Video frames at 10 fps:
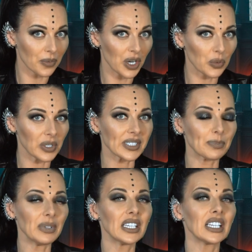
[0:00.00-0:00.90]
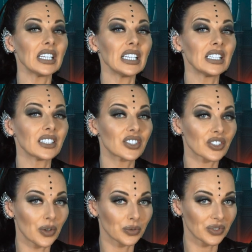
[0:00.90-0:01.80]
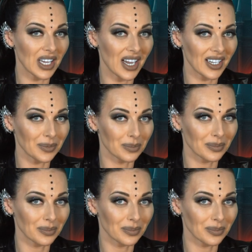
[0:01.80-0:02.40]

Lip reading: will speak in its own time.